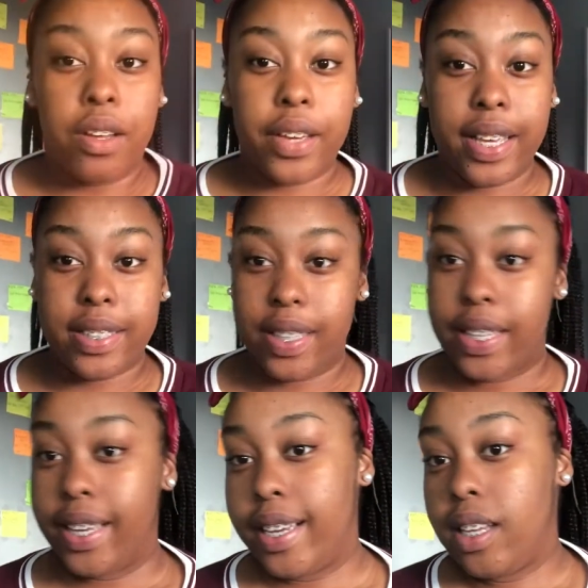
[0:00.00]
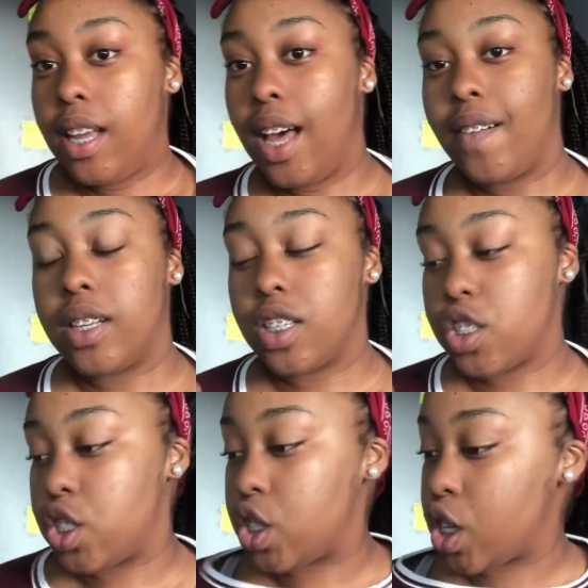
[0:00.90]
Okay, so yeah, I have on this
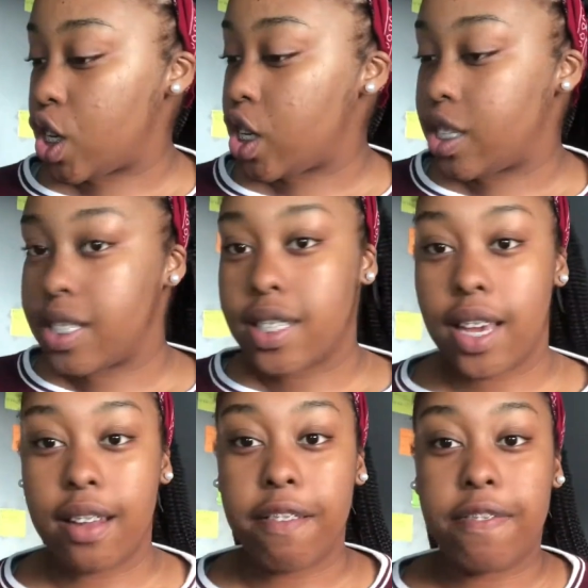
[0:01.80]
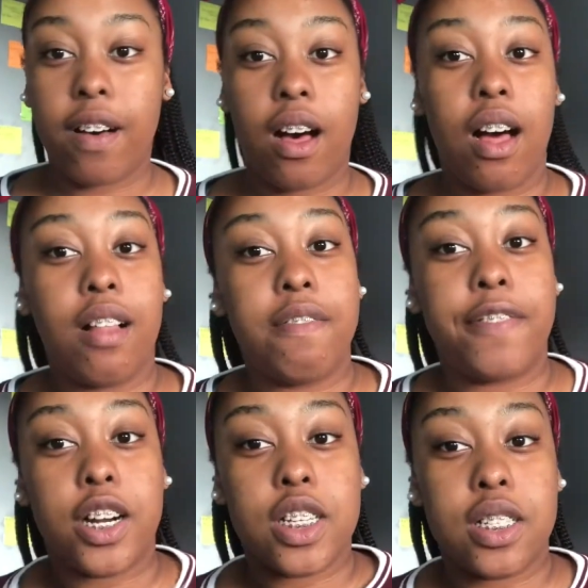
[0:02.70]
shirt. It's kind of fall
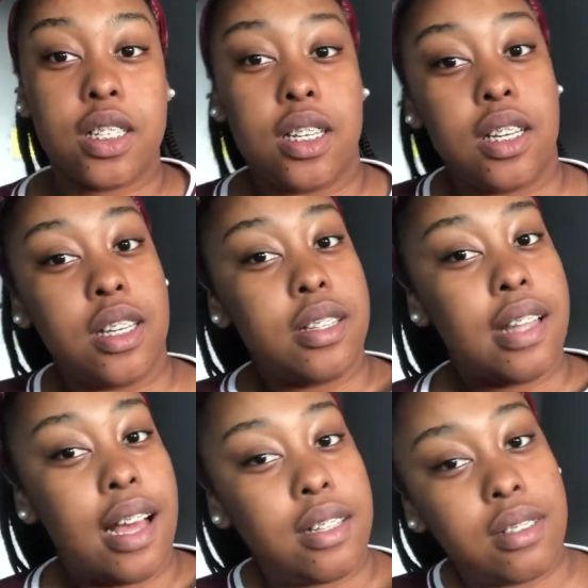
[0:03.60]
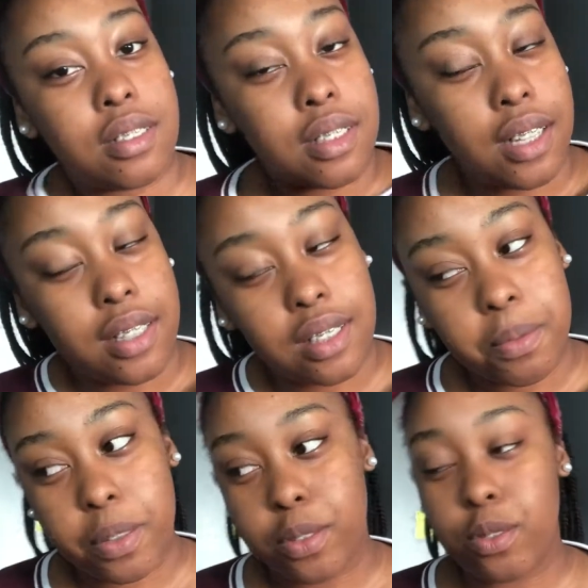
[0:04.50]
varsity, that classic
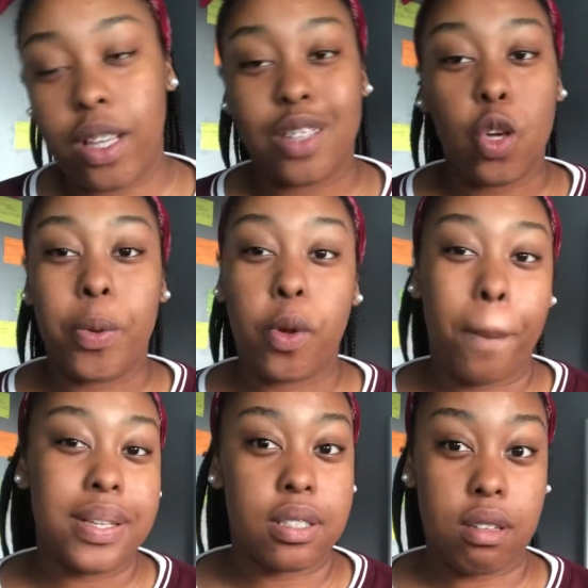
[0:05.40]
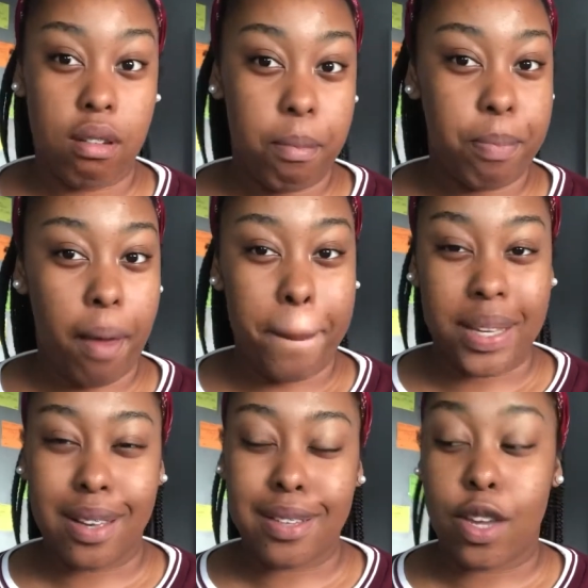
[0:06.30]
maroon. I just hope I don't mess it up
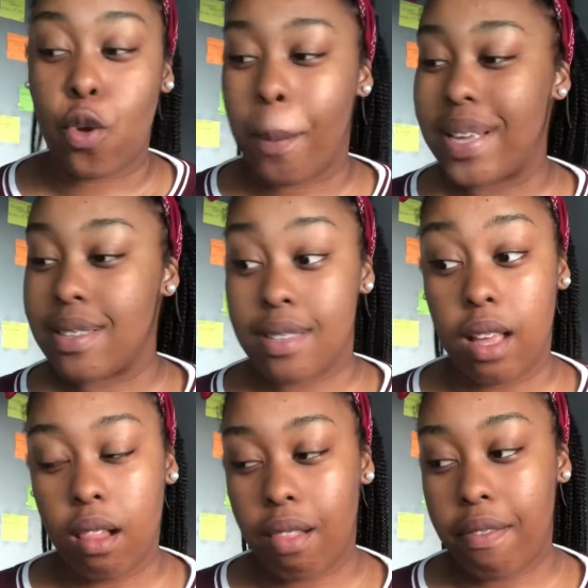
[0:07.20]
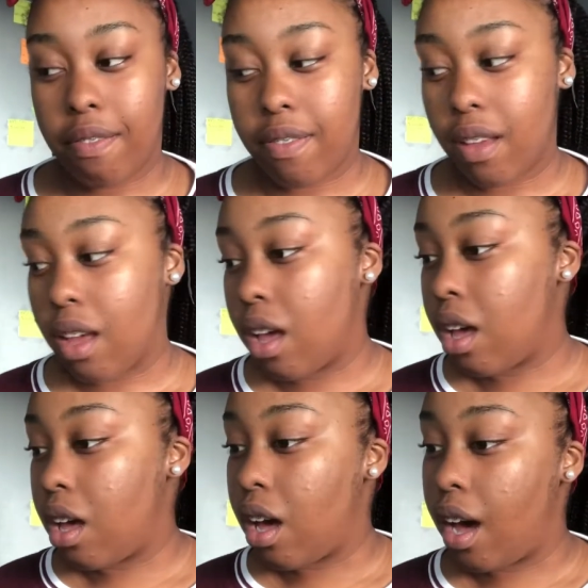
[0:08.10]
because I know myself.
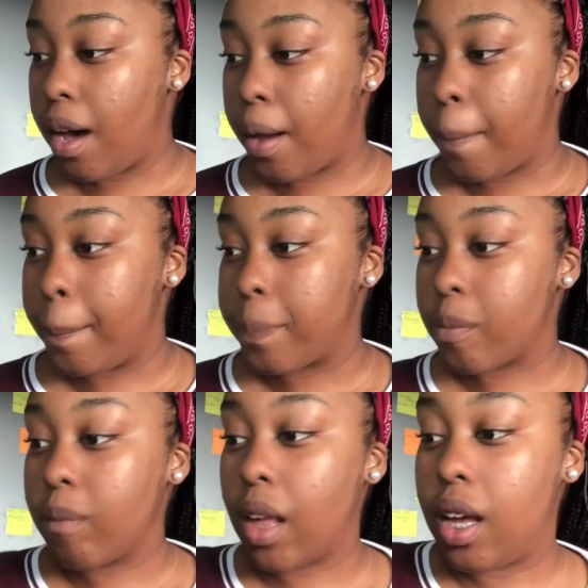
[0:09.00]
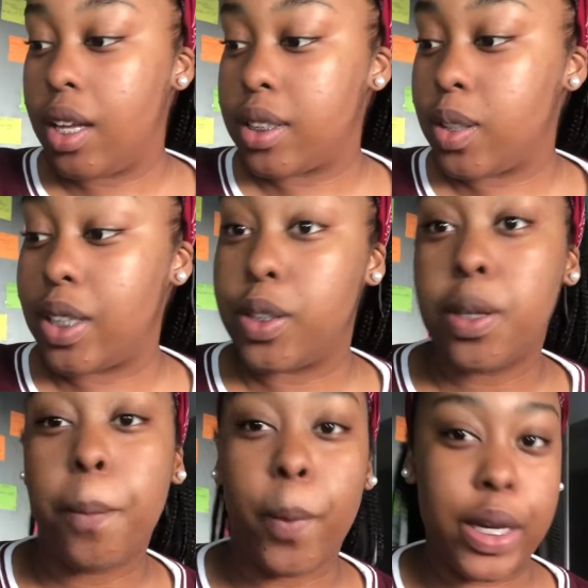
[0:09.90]
So this is
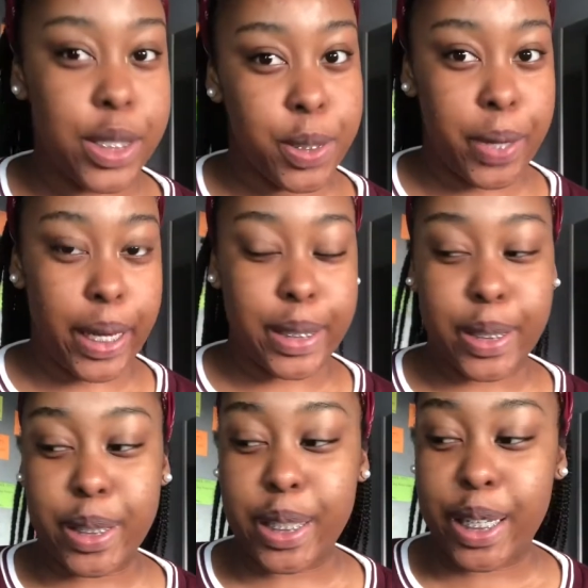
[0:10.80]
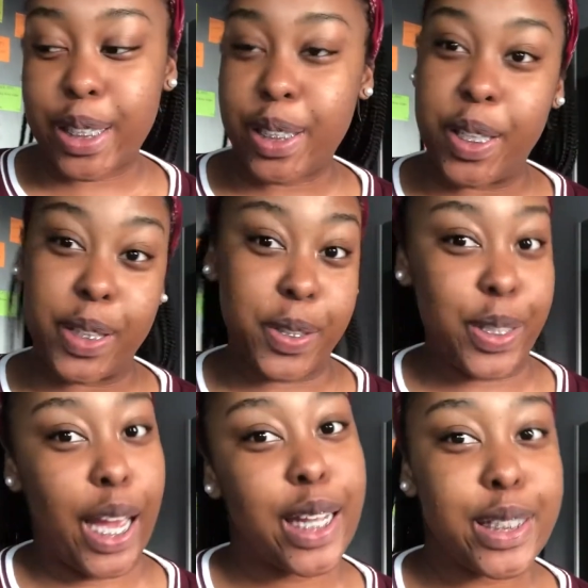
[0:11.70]
some moisturizer because you know that's
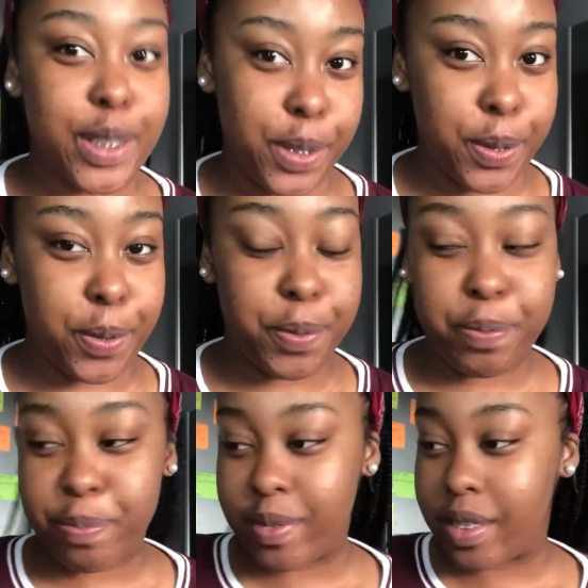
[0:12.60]
what you gotta do.